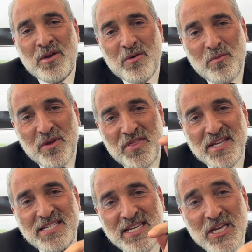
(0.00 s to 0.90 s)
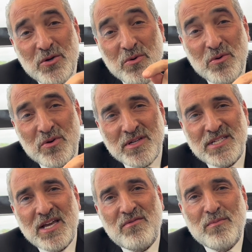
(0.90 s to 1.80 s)
With this nigun,
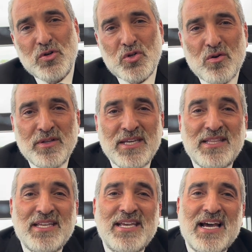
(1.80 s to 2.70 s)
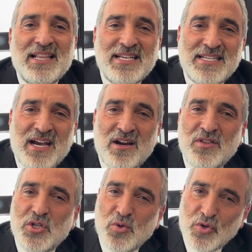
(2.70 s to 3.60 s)
said Rebbe Shol Yedidia Elazar, the
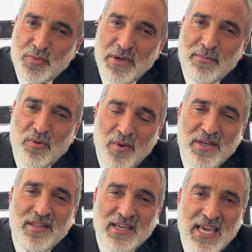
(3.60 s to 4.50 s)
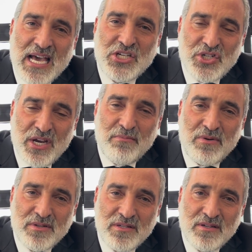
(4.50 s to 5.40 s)
Jewish people went to the gas
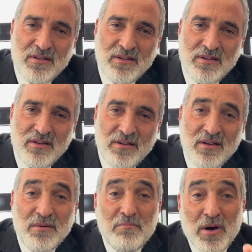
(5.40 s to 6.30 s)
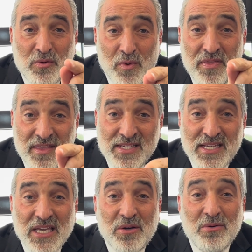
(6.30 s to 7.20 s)
chambers. But with this
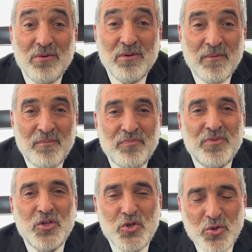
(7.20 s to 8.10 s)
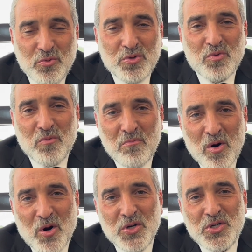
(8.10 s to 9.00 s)
nigun, the Jews will
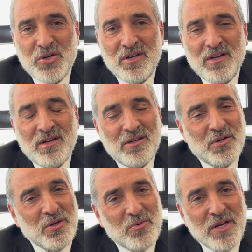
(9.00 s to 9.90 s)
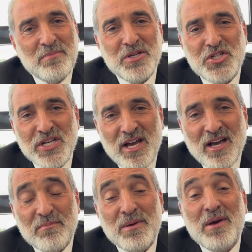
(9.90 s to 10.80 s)
march to greet
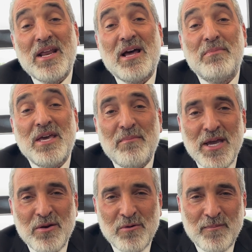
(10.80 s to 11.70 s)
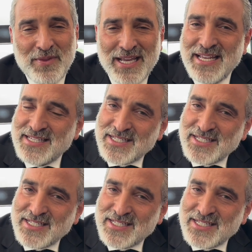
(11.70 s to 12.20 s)
Mashiach b'meira b'yameinu. Ladies and